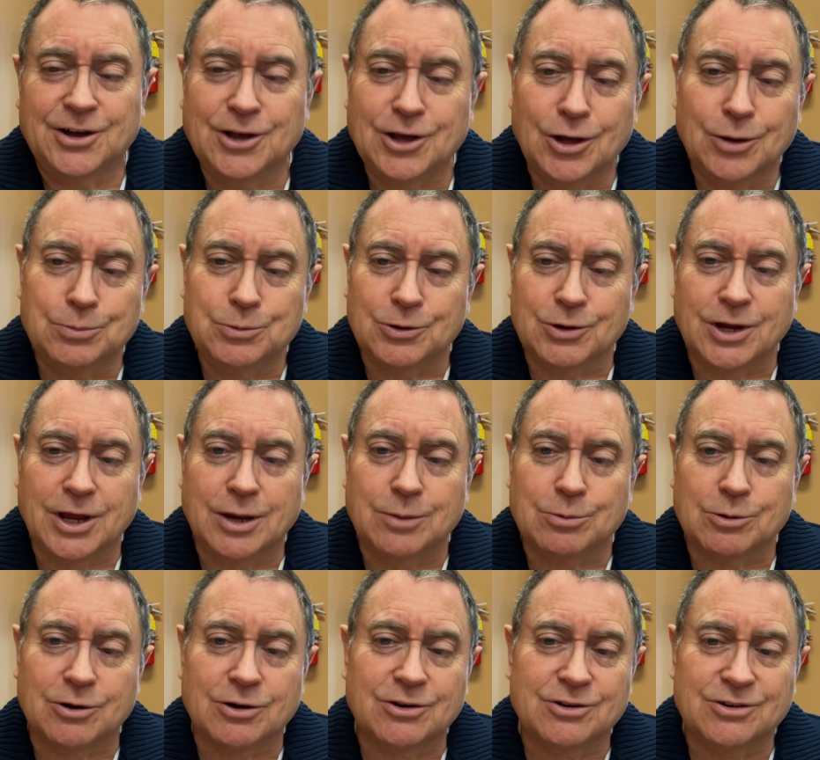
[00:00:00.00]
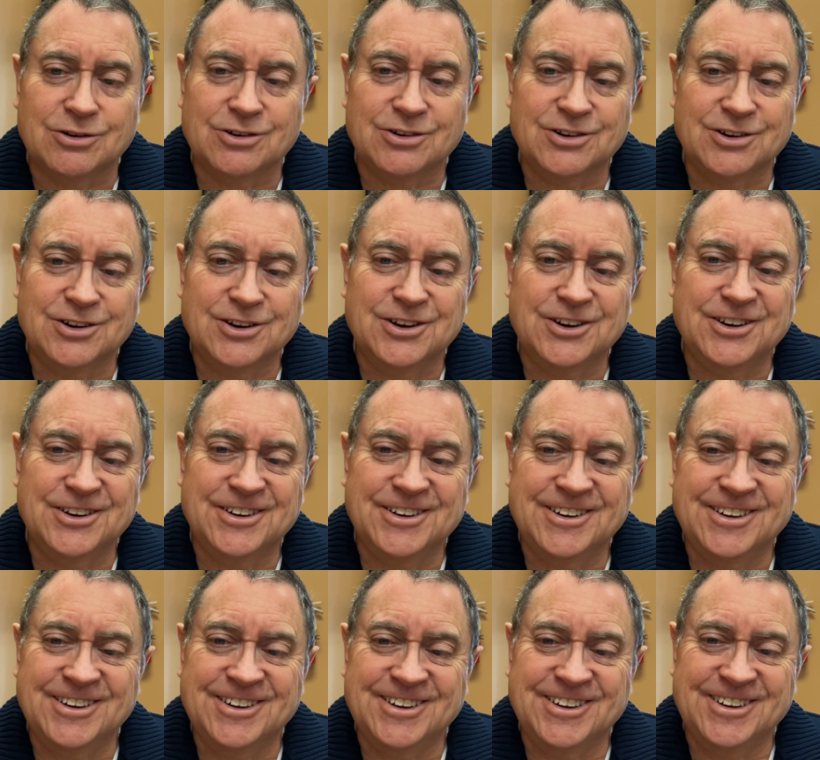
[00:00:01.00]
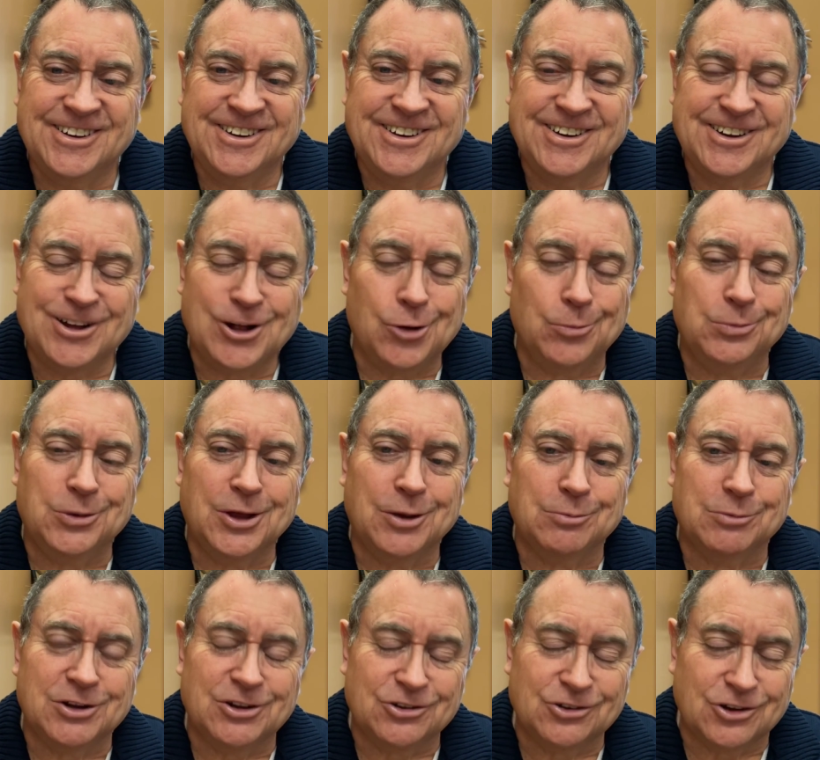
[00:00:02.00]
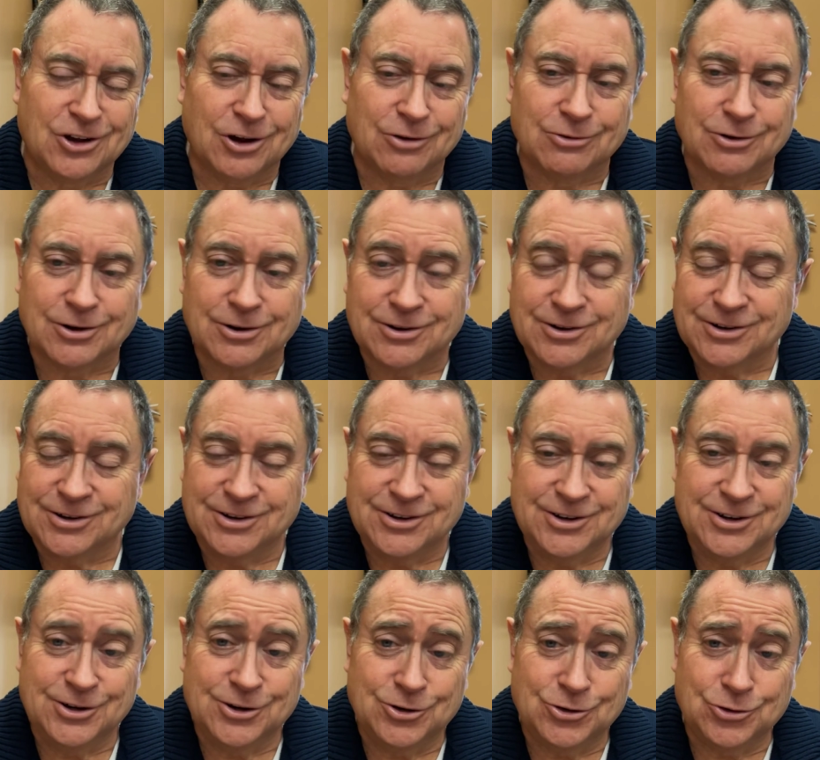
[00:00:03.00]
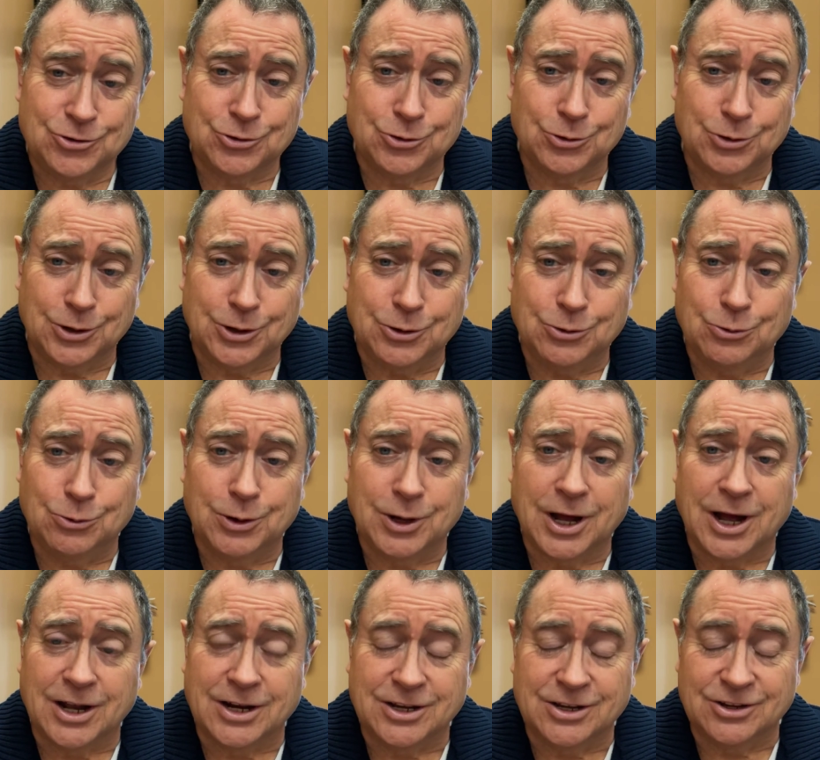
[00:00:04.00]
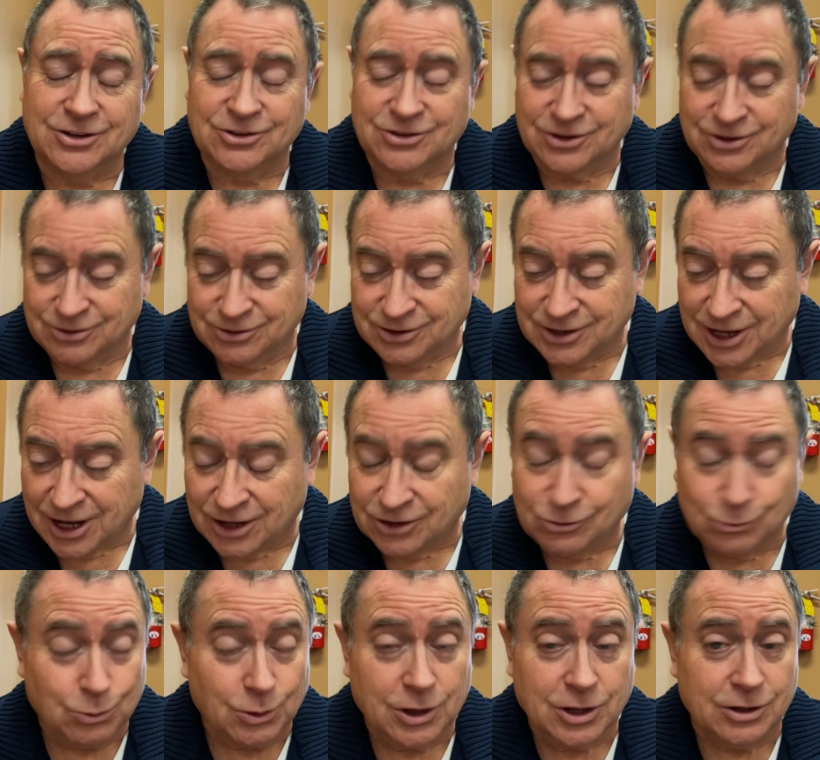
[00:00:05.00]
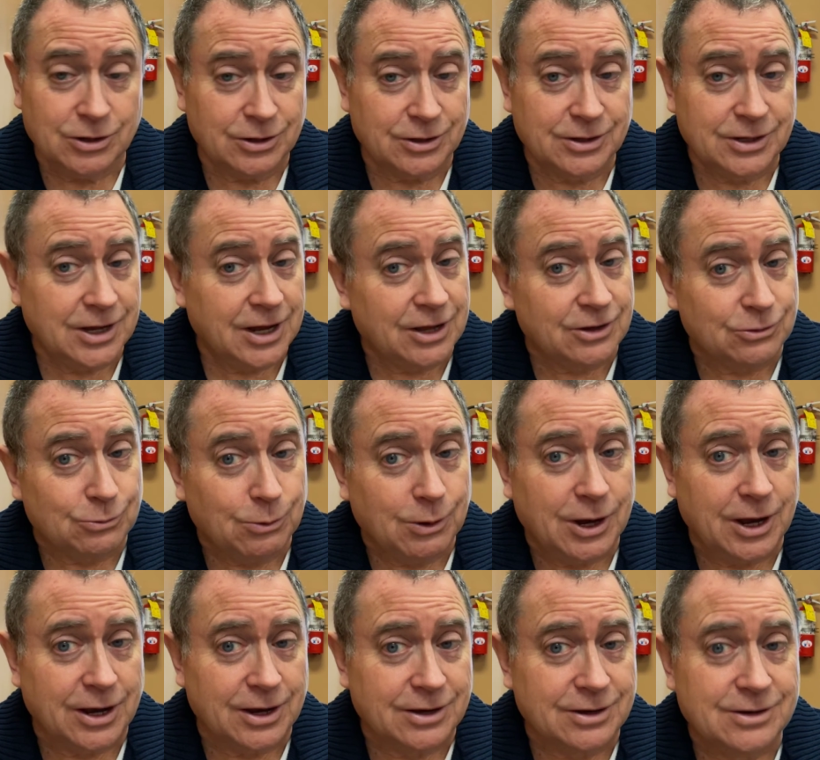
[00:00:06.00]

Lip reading: Help your neighbor. Help them discover truly who God is and God's will and God's way,